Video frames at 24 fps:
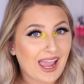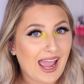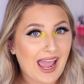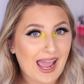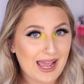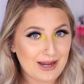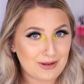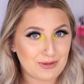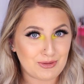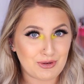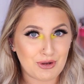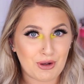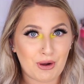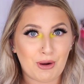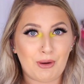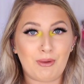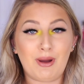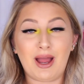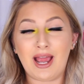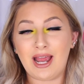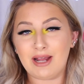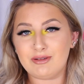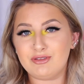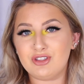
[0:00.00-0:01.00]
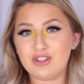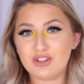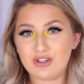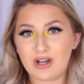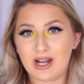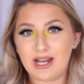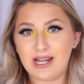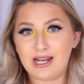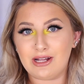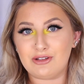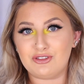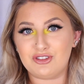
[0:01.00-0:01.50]
I don't know. I have to
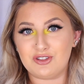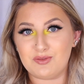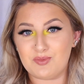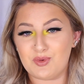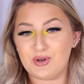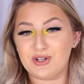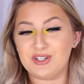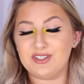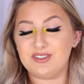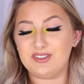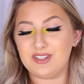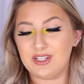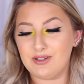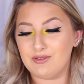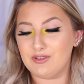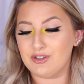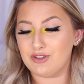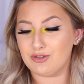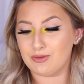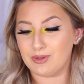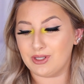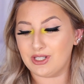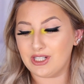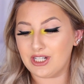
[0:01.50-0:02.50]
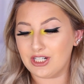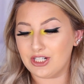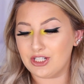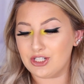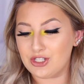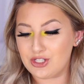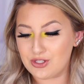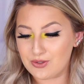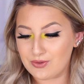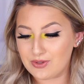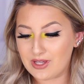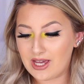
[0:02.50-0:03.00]
try it out some more to see if it's really gonna
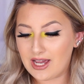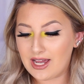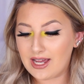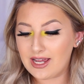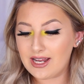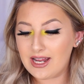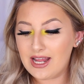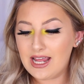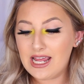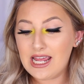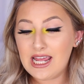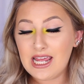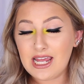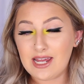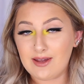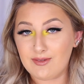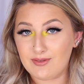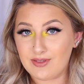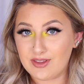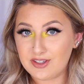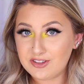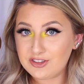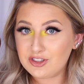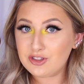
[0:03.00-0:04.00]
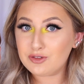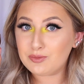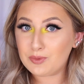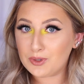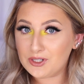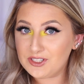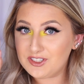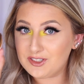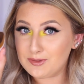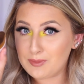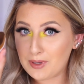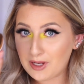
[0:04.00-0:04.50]
do that. If this is
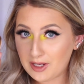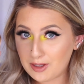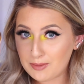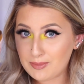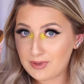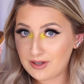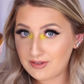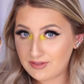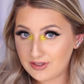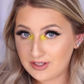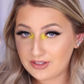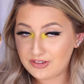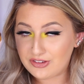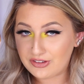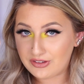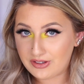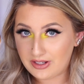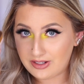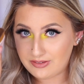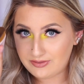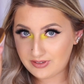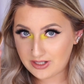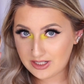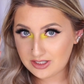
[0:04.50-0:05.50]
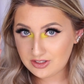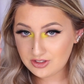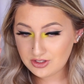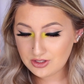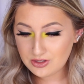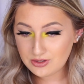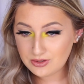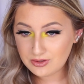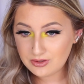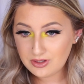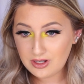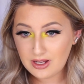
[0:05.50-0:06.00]
what's making my face look like
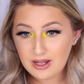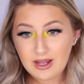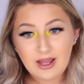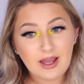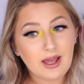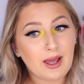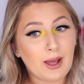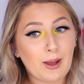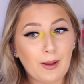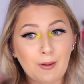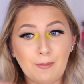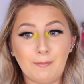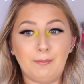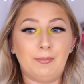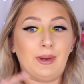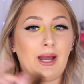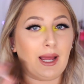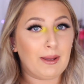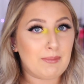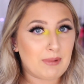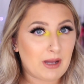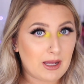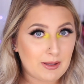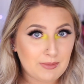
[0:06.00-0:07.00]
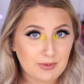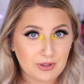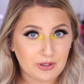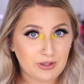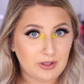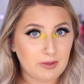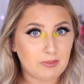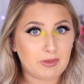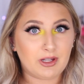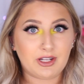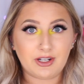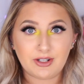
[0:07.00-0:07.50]
Facetune, bye-bye
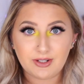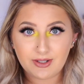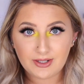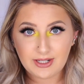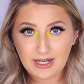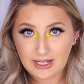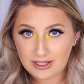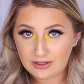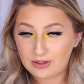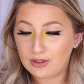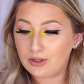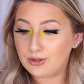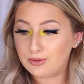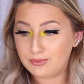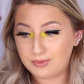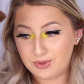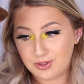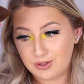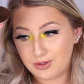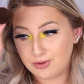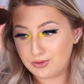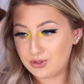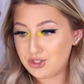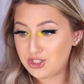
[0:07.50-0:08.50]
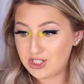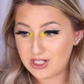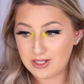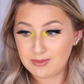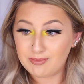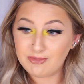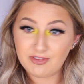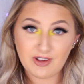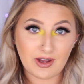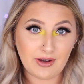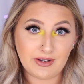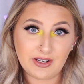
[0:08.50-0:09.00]
beauty blender, hello new
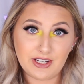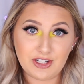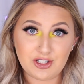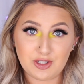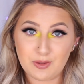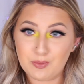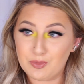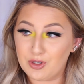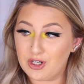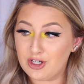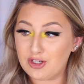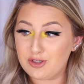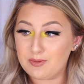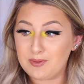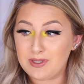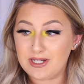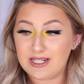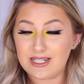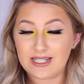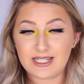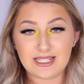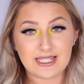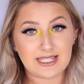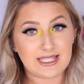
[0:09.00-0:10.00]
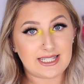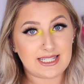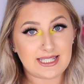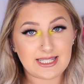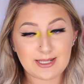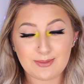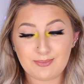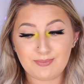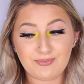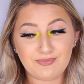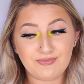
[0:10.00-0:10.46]
cheap foundation brush, because